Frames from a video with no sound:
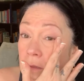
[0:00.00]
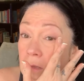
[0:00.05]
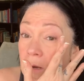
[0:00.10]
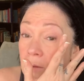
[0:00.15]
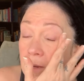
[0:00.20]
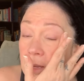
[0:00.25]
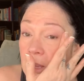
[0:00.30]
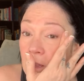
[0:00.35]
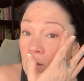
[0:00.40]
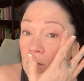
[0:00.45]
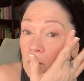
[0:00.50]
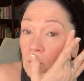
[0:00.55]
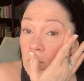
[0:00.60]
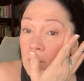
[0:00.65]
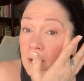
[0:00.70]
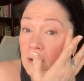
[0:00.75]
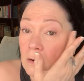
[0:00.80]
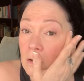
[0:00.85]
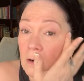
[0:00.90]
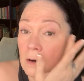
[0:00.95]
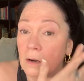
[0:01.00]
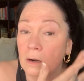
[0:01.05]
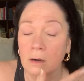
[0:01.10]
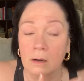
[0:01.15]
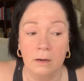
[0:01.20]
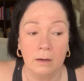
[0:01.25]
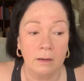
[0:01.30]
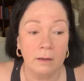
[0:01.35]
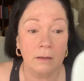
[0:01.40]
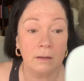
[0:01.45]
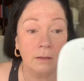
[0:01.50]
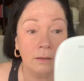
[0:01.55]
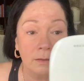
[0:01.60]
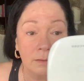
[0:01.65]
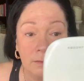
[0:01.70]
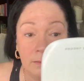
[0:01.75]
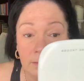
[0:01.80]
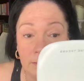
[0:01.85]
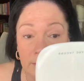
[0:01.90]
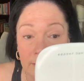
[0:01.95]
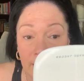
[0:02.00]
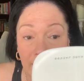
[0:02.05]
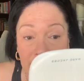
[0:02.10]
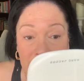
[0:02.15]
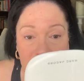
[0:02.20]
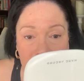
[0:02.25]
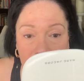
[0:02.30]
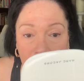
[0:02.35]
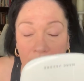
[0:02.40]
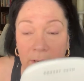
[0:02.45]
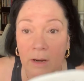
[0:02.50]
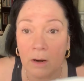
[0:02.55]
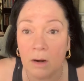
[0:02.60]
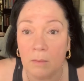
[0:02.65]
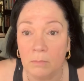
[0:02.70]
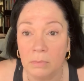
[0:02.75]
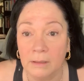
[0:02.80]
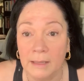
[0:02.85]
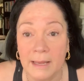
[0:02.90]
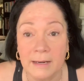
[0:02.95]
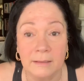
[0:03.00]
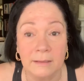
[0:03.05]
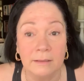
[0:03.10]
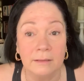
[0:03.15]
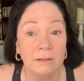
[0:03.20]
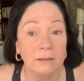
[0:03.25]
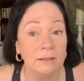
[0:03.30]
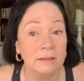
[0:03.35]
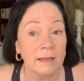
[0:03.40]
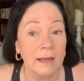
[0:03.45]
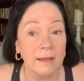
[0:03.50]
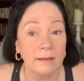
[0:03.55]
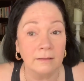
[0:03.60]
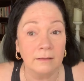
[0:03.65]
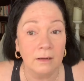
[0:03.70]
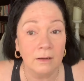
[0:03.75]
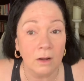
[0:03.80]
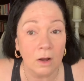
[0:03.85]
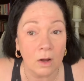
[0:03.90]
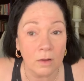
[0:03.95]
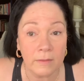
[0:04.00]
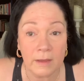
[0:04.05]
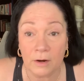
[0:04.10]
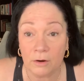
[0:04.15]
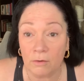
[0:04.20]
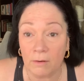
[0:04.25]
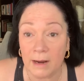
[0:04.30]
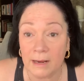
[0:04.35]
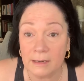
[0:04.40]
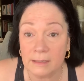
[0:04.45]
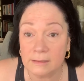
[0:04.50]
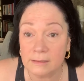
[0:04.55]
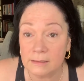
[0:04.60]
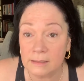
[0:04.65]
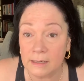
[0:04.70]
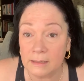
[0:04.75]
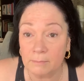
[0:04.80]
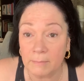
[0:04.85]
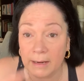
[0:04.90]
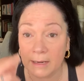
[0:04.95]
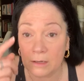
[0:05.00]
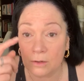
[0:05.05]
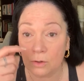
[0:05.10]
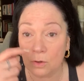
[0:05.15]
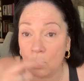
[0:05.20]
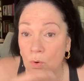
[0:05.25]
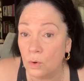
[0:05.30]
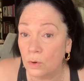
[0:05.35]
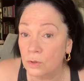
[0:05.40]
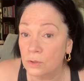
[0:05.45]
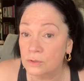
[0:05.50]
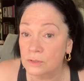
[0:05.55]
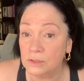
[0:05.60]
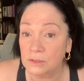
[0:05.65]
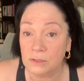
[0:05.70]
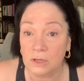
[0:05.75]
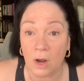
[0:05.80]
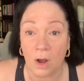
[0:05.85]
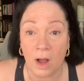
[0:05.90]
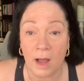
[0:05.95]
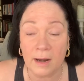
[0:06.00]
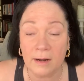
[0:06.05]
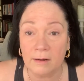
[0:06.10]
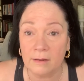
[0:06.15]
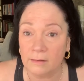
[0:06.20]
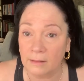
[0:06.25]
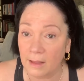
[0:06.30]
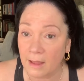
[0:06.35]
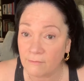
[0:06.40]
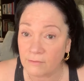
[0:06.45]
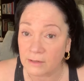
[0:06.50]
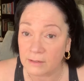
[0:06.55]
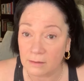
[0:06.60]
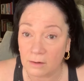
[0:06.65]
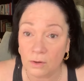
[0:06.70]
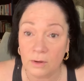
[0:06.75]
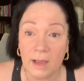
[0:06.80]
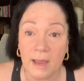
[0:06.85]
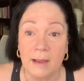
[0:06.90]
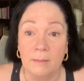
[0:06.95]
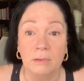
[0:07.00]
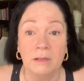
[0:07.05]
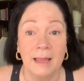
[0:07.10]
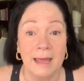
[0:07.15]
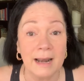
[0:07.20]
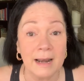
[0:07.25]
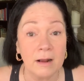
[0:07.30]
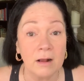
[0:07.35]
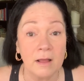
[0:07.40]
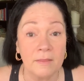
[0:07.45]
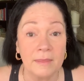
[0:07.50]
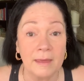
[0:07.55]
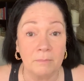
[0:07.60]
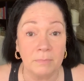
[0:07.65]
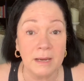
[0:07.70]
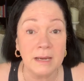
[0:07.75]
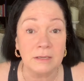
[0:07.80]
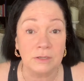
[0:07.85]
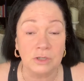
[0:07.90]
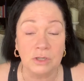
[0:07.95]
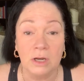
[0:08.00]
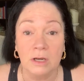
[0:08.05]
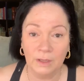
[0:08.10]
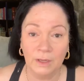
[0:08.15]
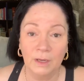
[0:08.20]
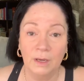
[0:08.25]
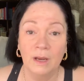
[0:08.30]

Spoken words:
There we go. We are nice. We are blended. Look at that. All that grayness in my inner corners is gone. Love it. Okay, I'm glad I got that peach.